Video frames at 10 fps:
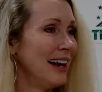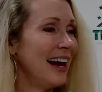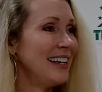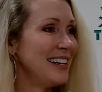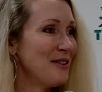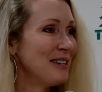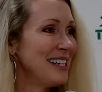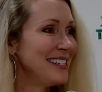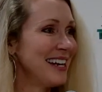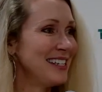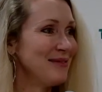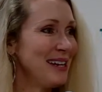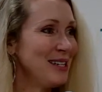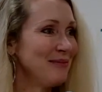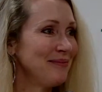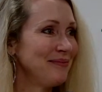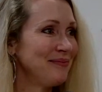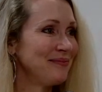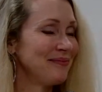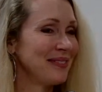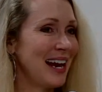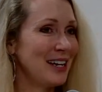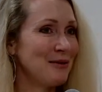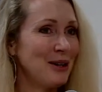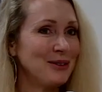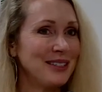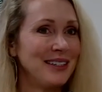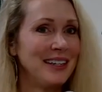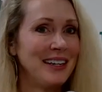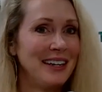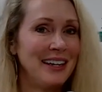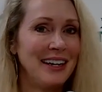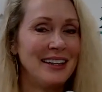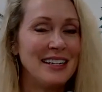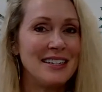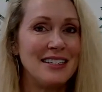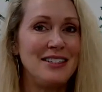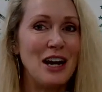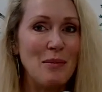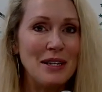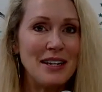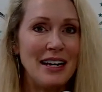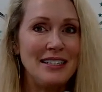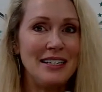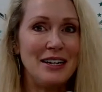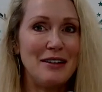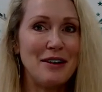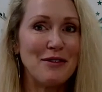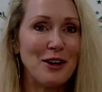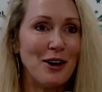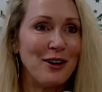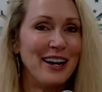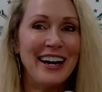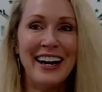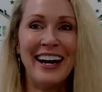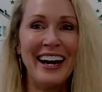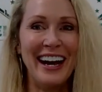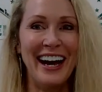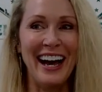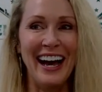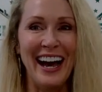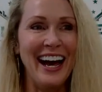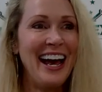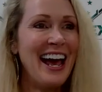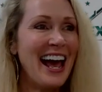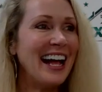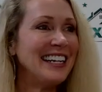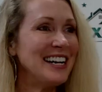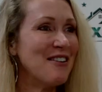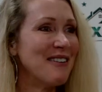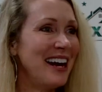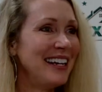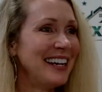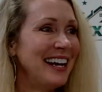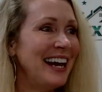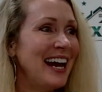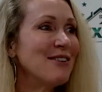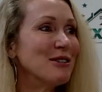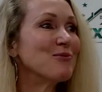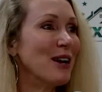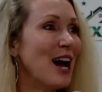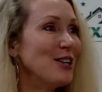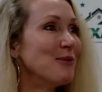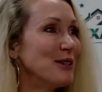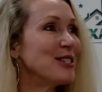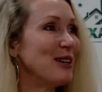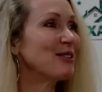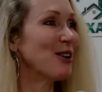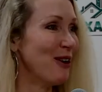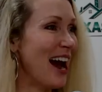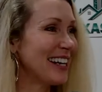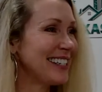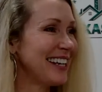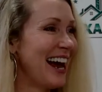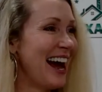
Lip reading: And you know what he said to me? I quote, "That's the dumbest idea I've ever heard." And you know what? He was 100% correct.